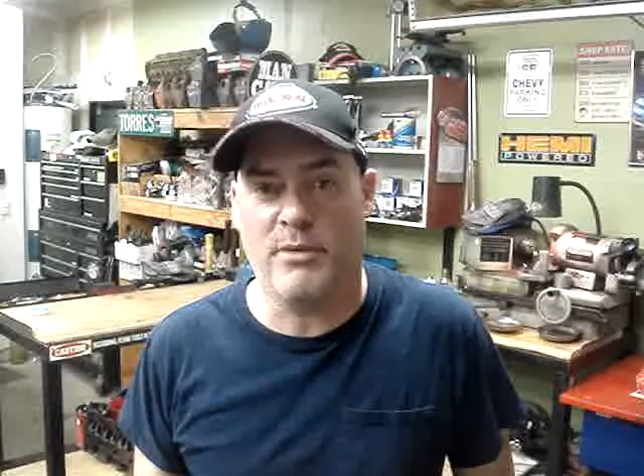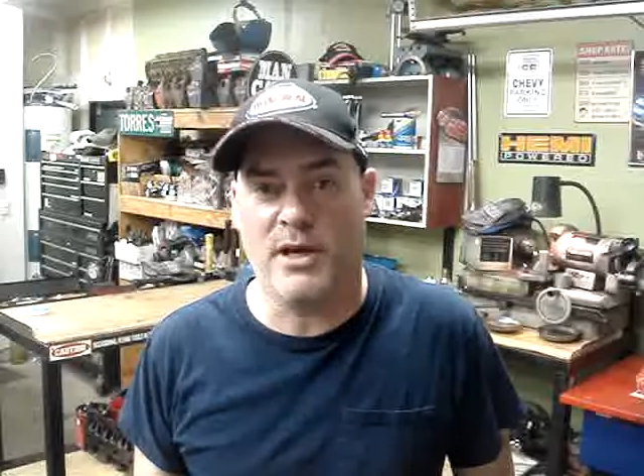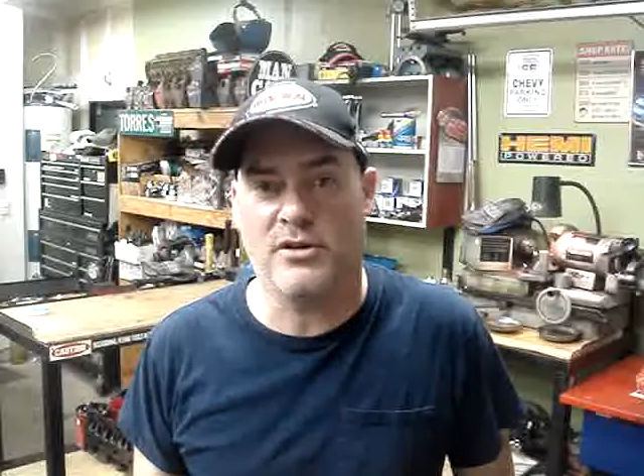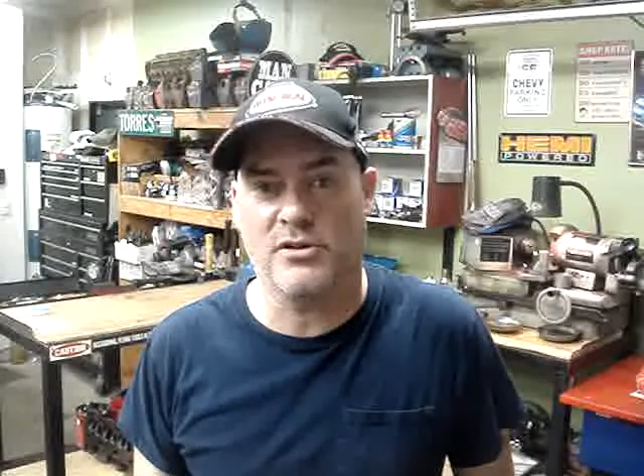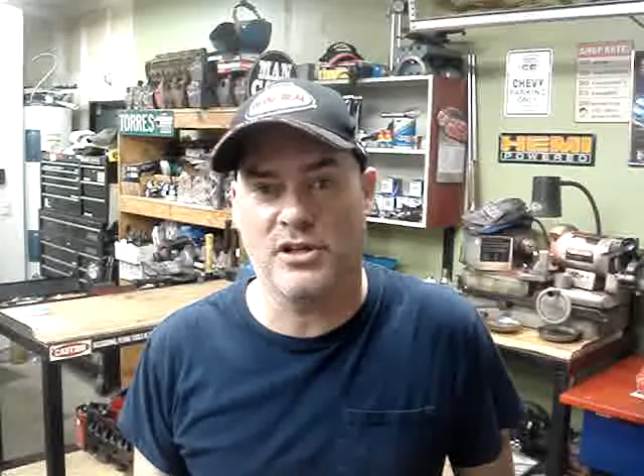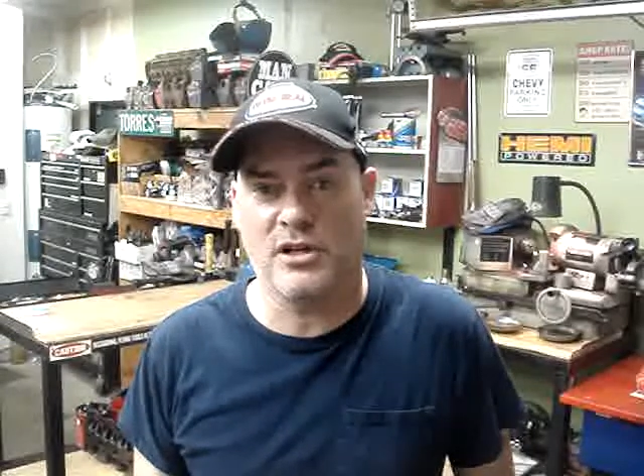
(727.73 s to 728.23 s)

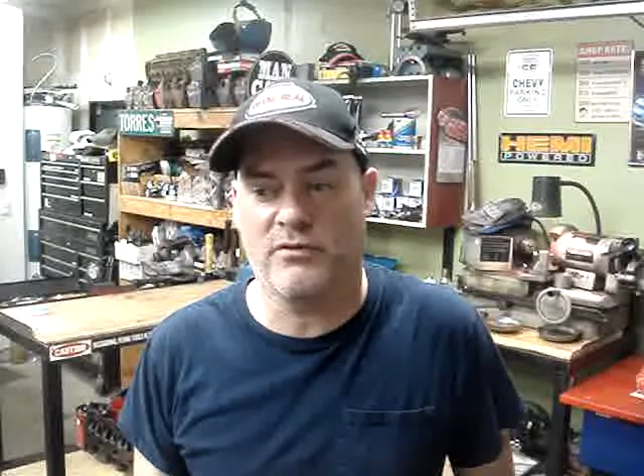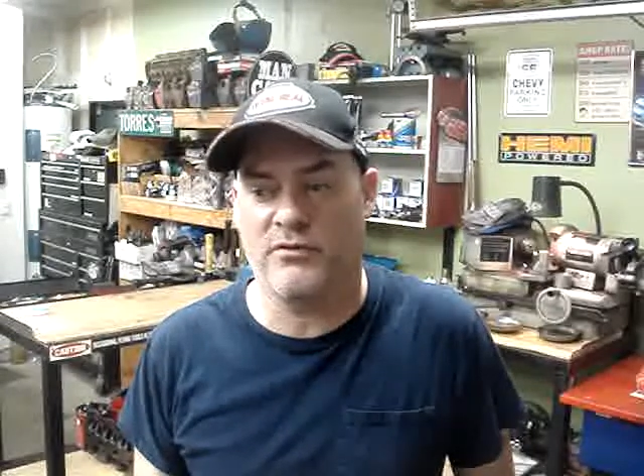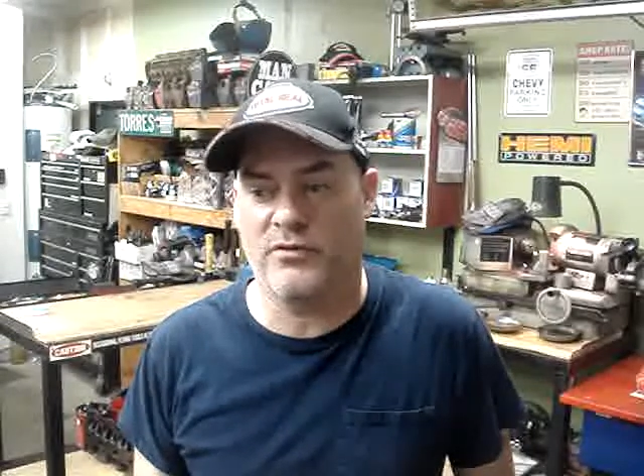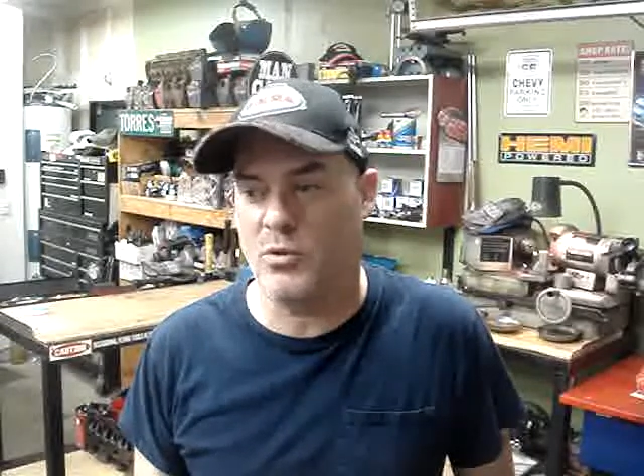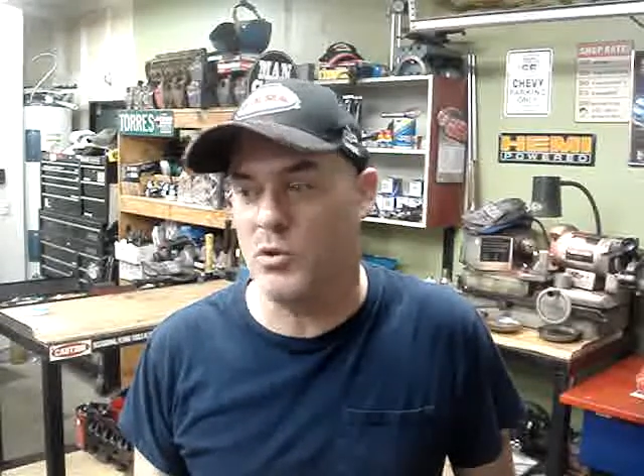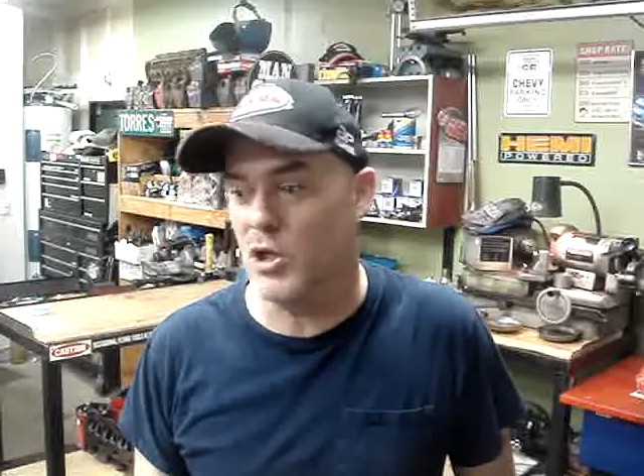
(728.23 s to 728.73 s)
Make yourself
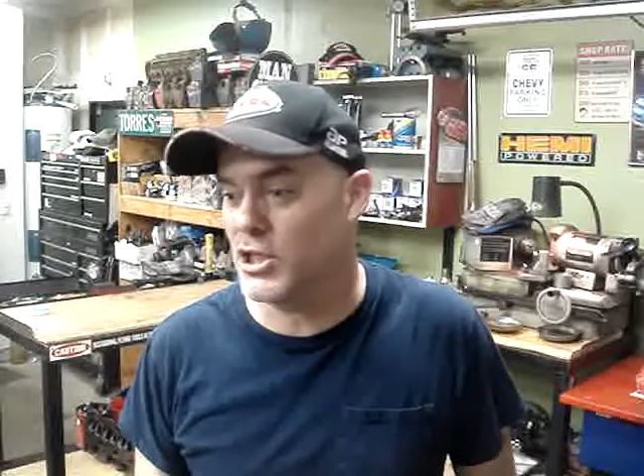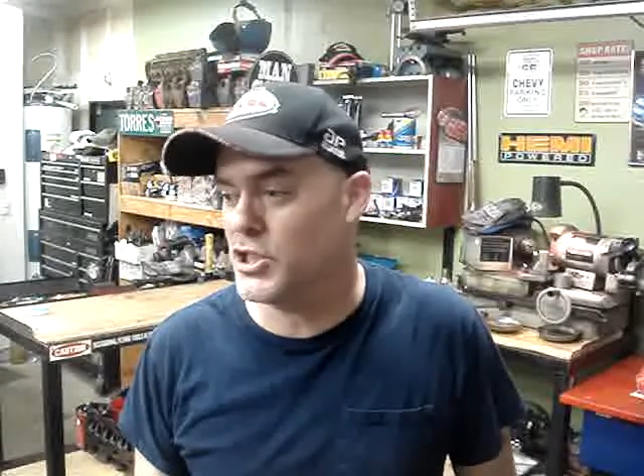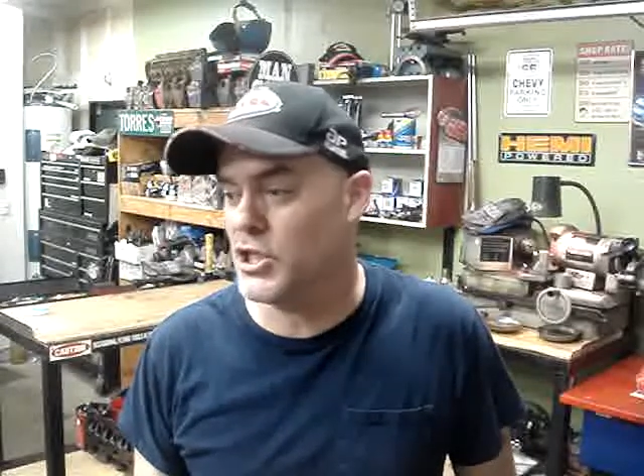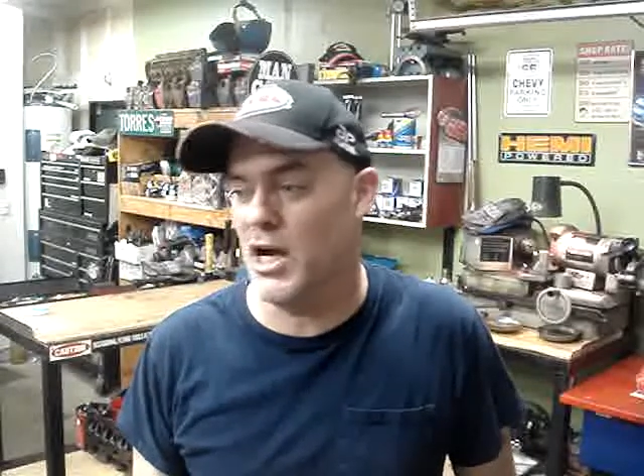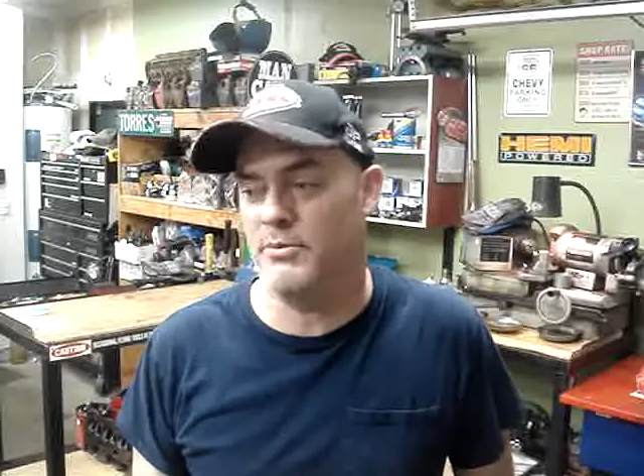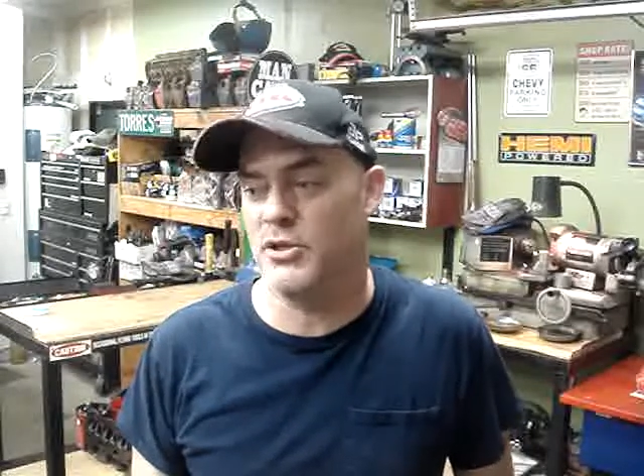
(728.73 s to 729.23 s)
a
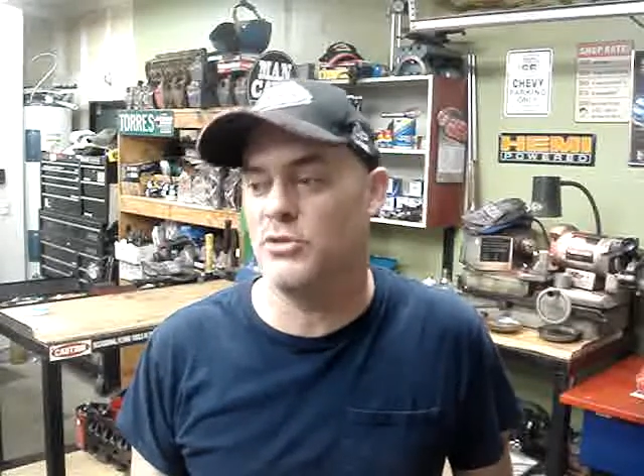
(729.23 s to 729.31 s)
workshop.